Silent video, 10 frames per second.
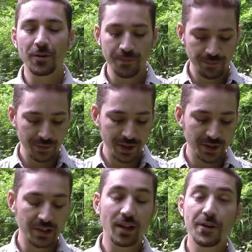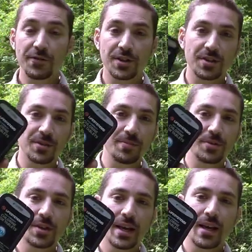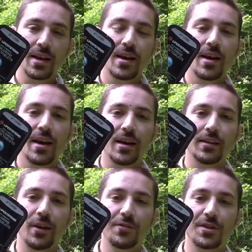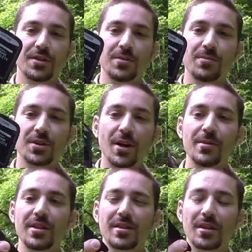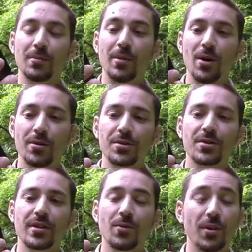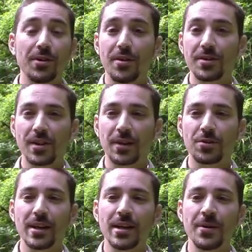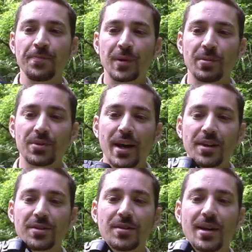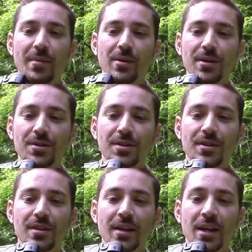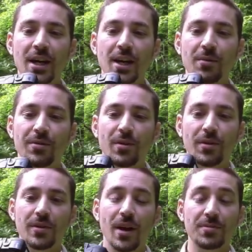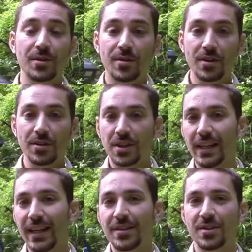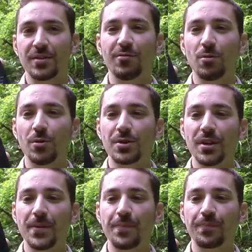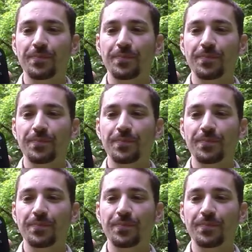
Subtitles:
on. This is Life Systems, and Life Systems come in this little box. They're quite nice, actually. Protects the tablets, and we've got up to 30 litres of water,